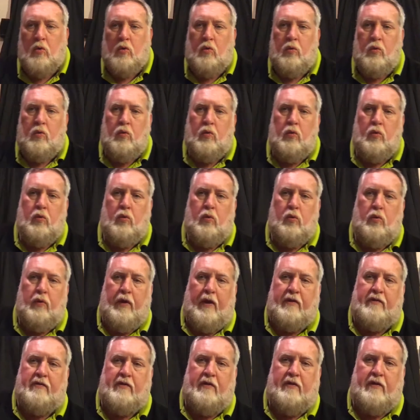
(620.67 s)
Ooh,
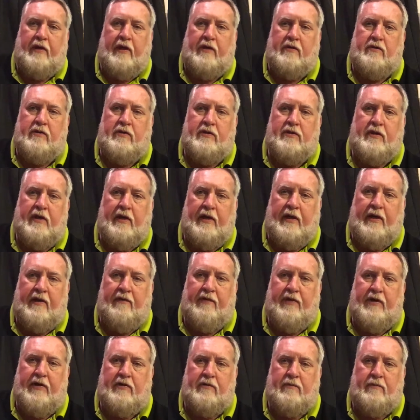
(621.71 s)
that's a dangerous thing. I
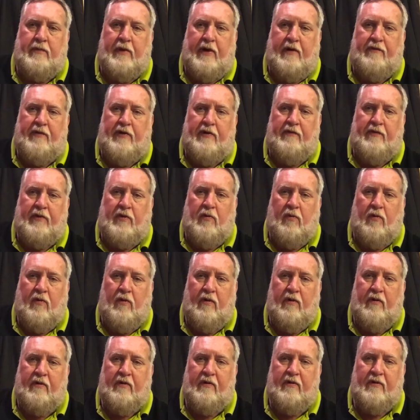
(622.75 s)
never hit
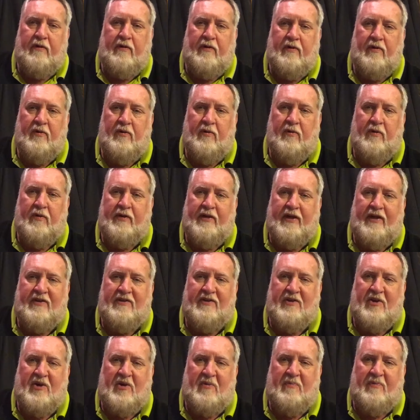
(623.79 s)
record. Wasn't
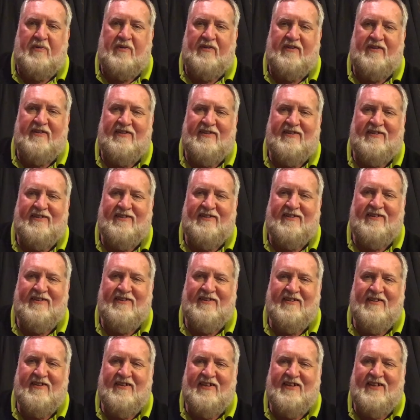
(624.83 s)
that terrible?
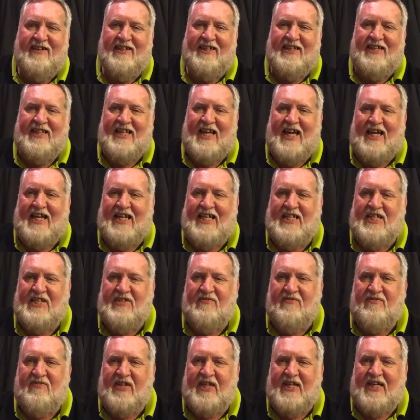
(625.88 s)
That is
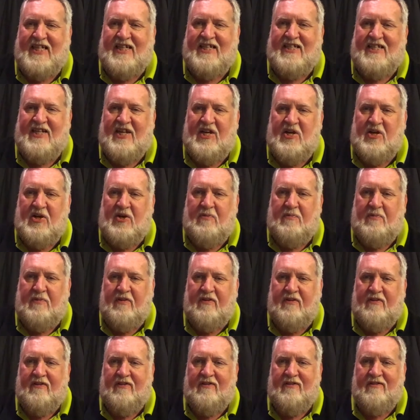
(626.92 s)
freaking terrible.